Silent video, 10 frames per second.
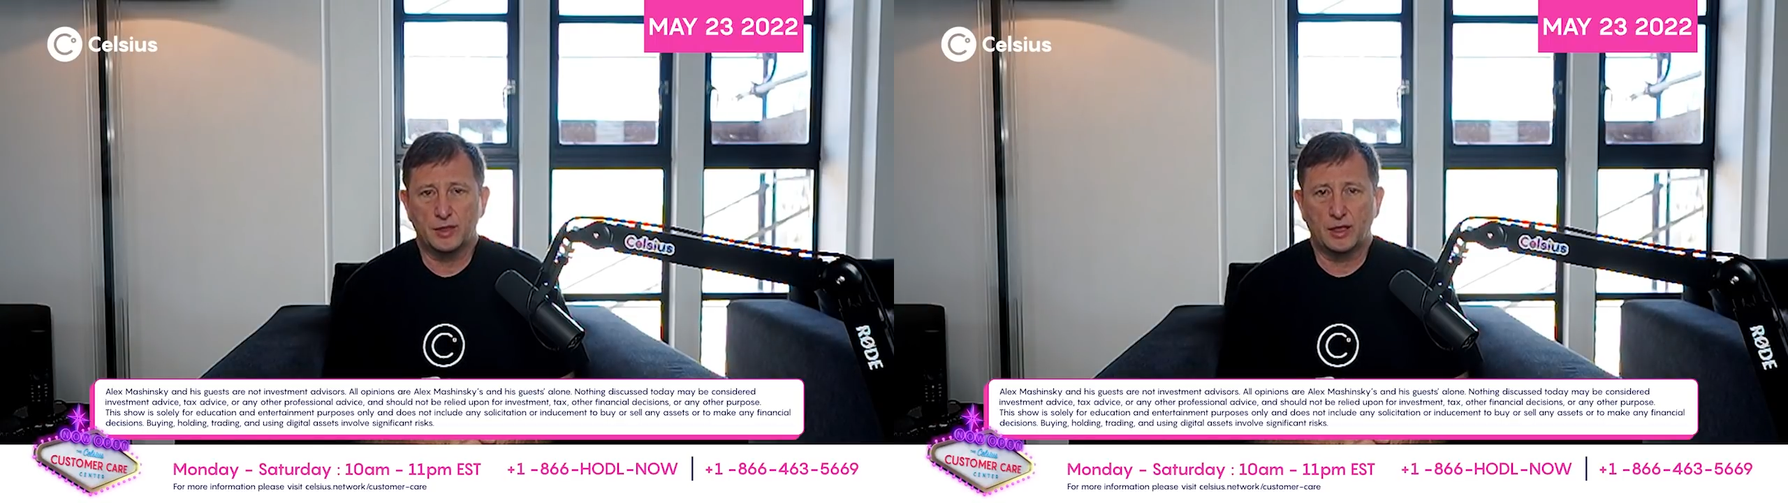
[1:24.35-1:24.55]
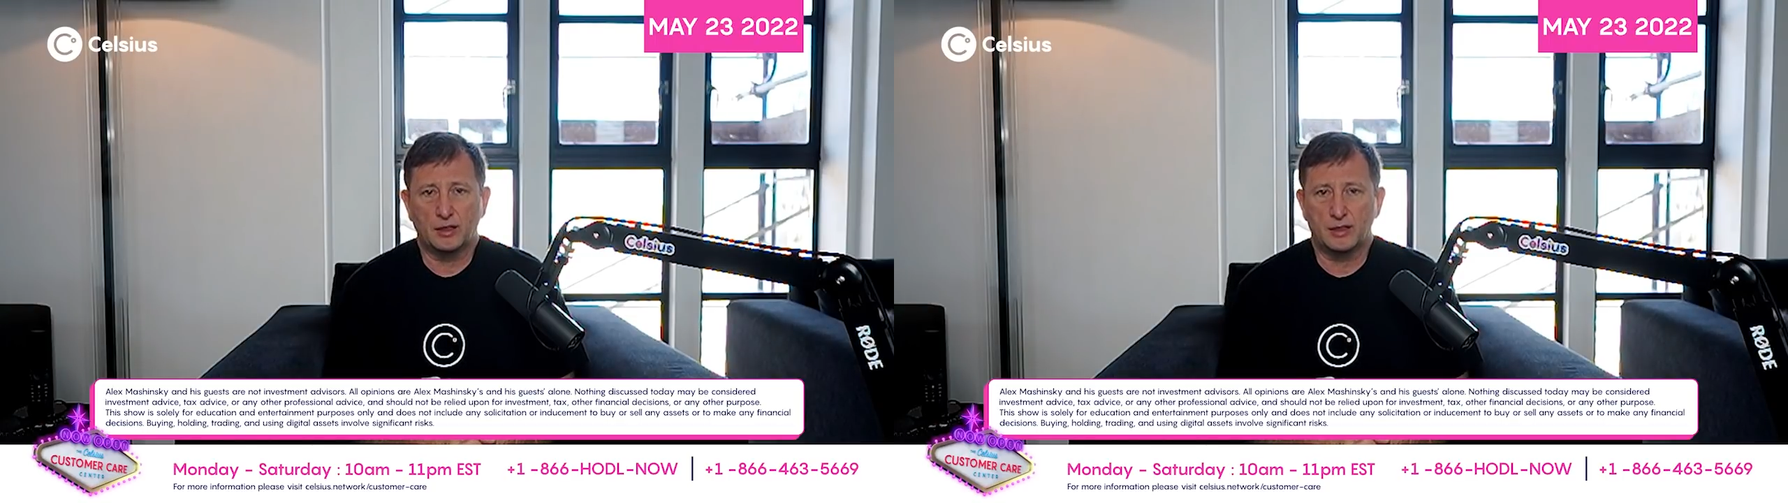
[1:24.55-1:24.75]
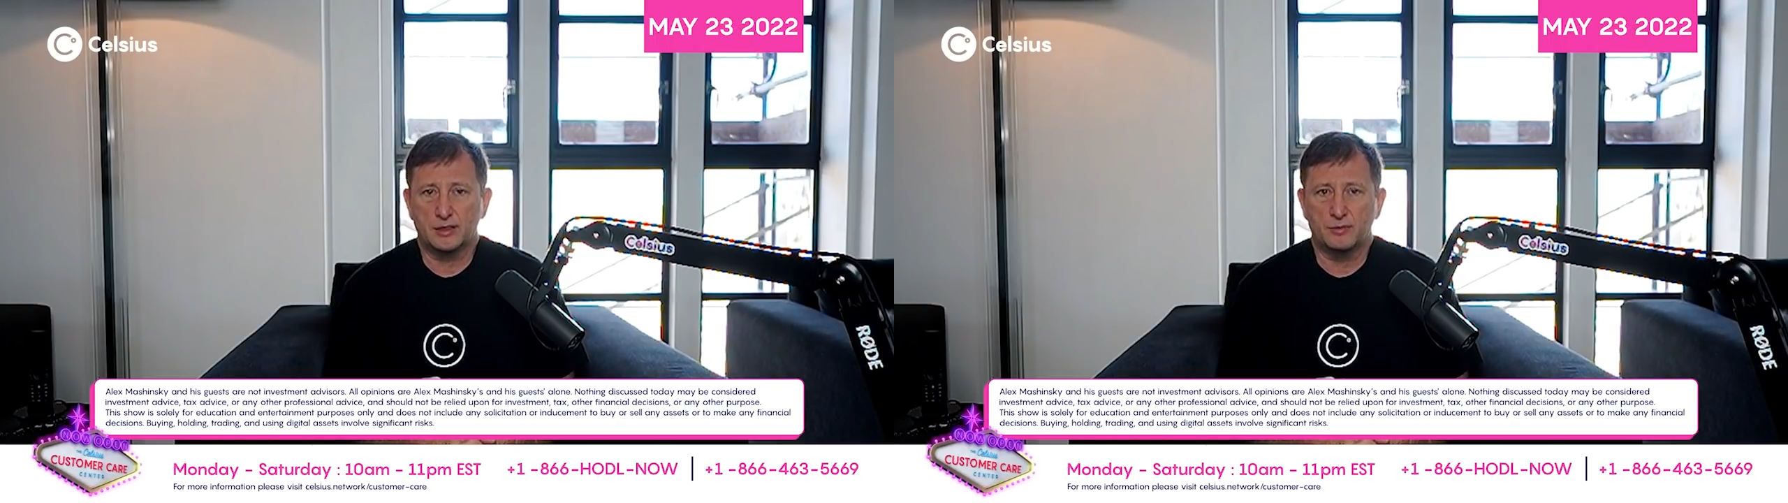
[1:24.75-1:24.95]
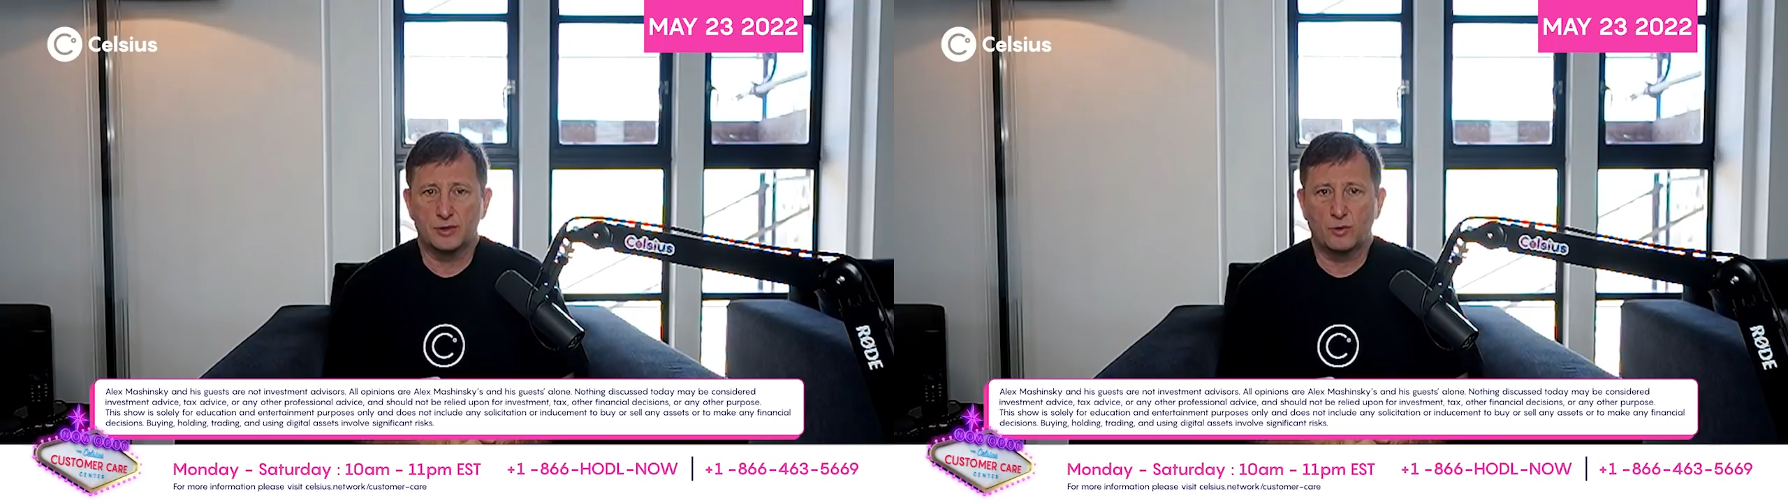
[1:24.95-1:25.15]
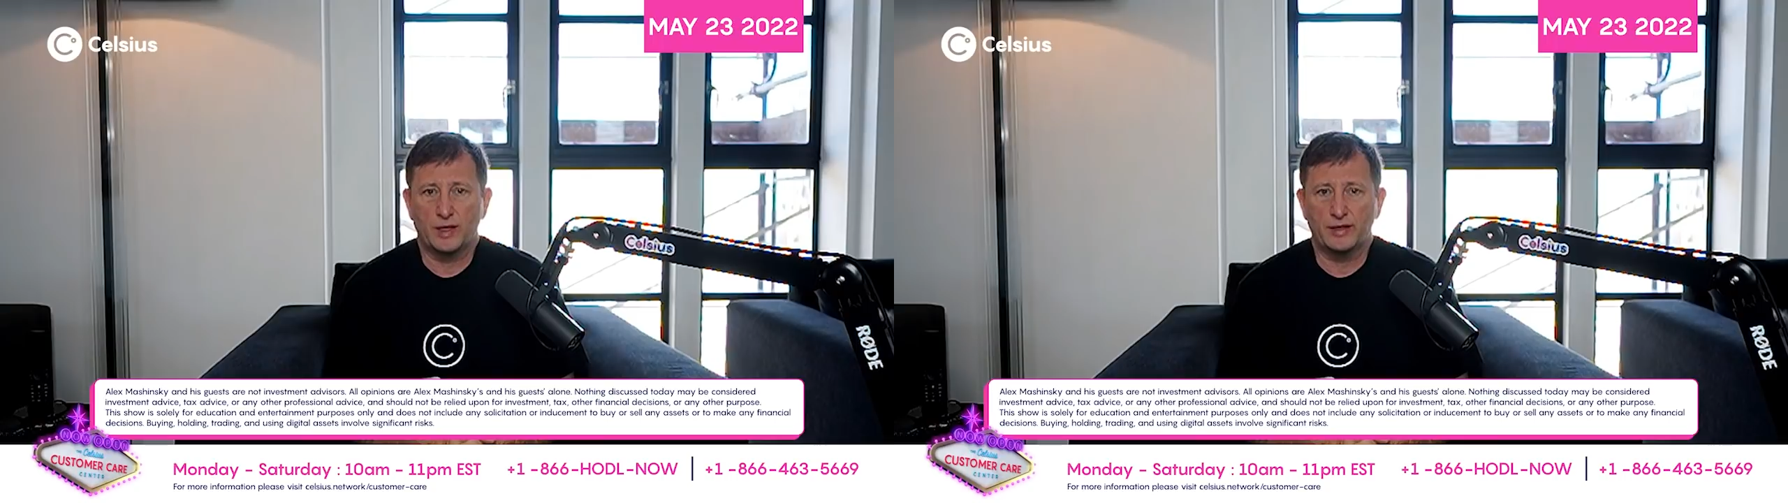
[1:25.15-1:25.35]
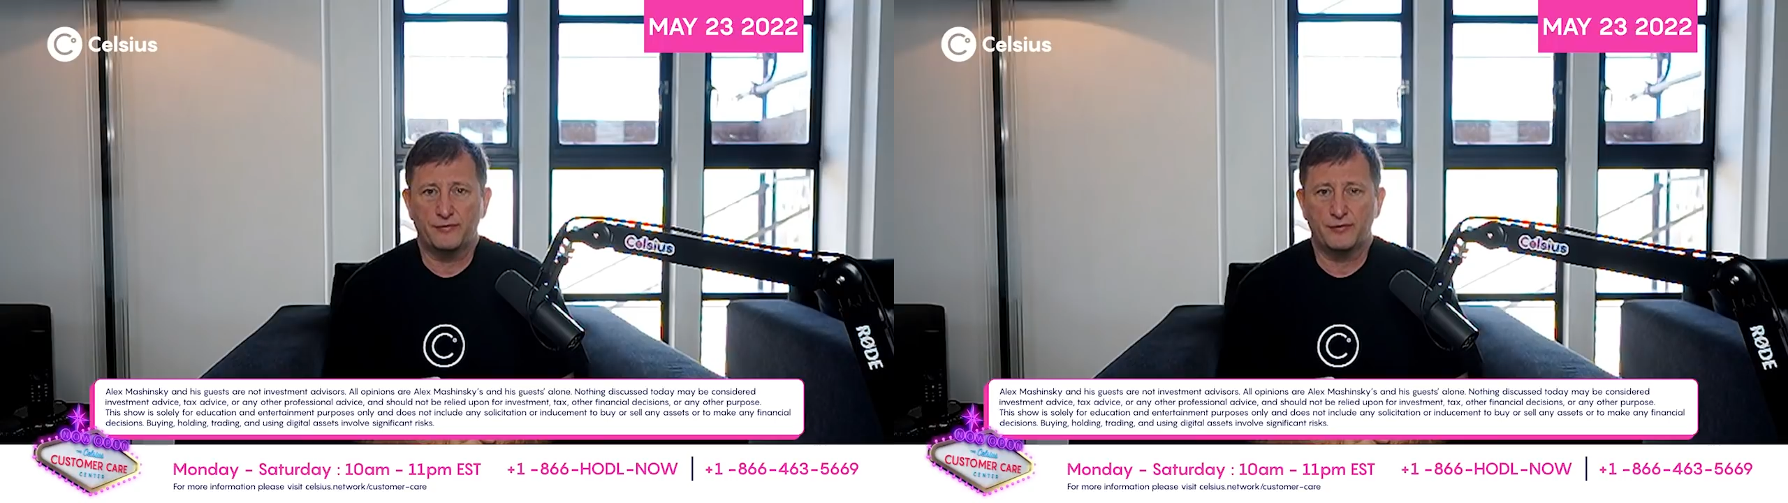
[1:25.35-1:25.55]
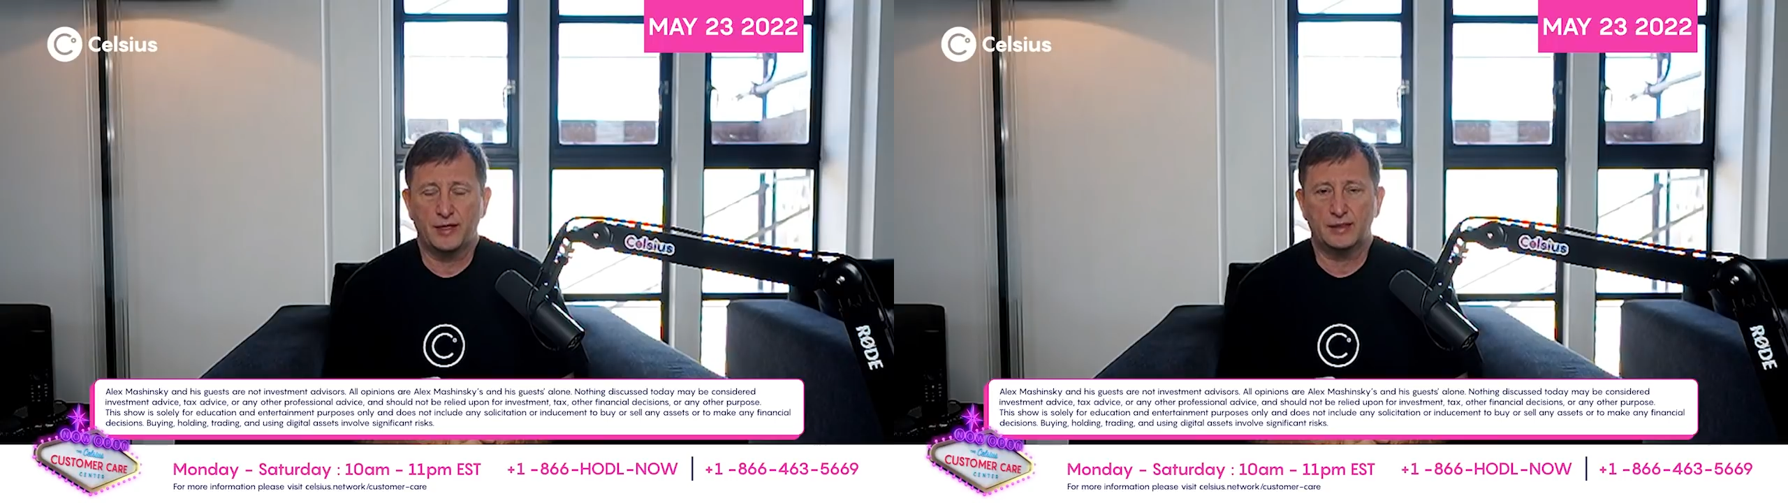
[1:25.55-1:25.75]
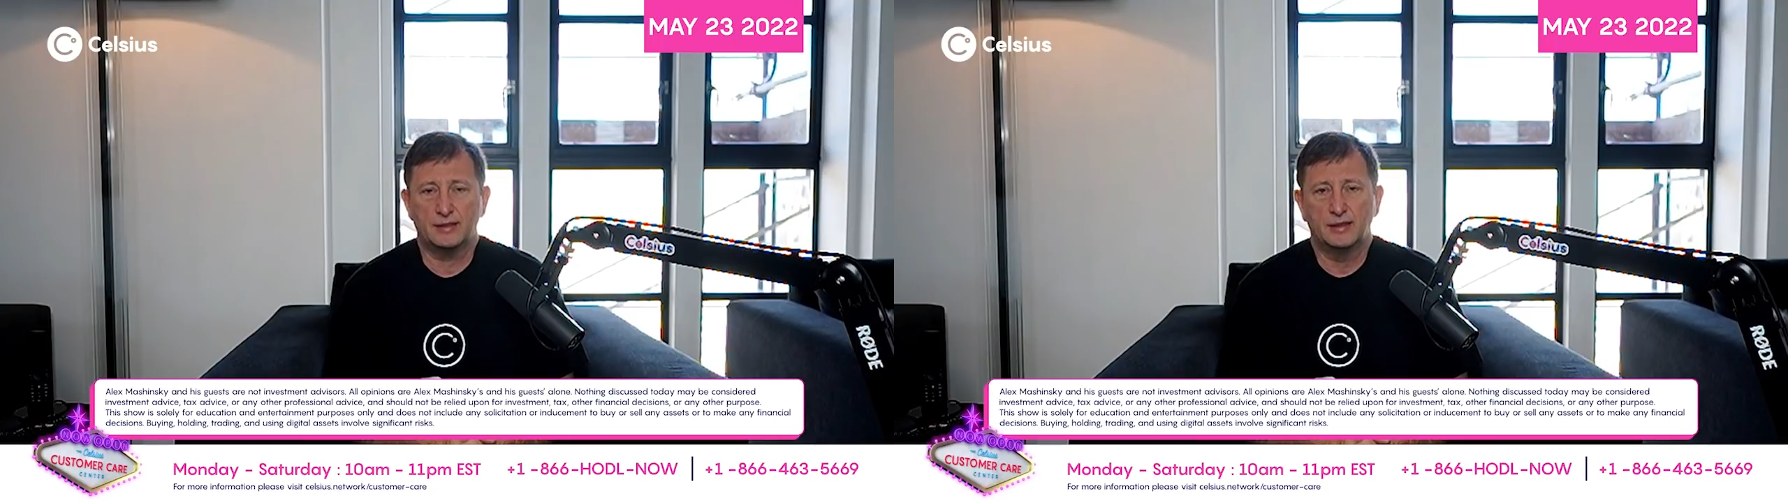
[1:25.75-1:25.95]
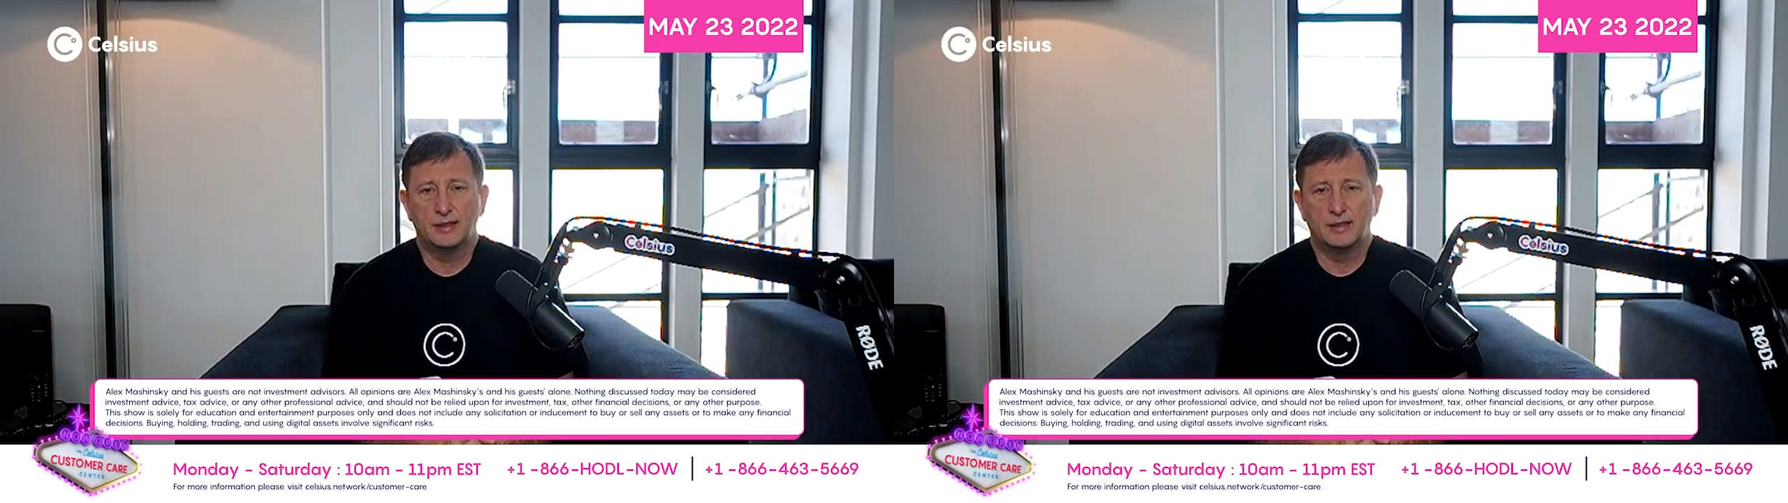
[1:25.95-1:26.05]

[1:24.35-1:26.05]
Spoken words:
a lot of customers are waiting for that.